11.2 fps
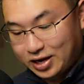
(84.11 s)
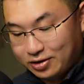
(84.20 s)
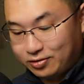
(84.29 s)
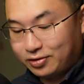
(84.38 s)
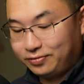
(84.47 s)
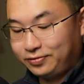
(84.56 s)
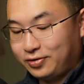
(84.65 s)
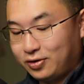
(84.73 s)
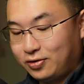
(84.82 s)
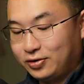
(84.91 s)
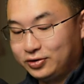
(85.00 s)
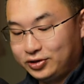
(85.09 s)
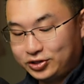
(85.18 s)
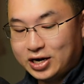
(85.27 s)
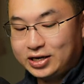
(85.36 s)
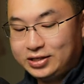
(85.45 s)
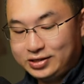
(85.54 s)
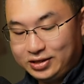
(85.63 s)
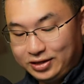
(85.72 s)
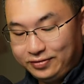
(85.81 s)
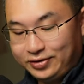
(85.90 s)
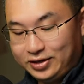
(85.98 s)
tariff on the Chinese
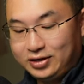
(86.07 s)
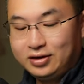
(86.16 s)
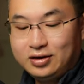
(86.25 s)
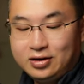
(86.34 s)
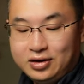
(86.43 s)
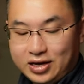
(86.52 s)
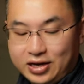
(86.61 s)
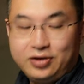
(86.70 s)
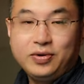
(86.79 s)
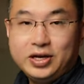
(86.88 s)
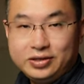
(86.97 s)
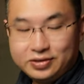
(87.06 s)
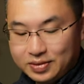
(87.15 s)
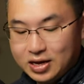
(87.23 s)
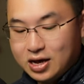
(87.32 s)
EV anyways.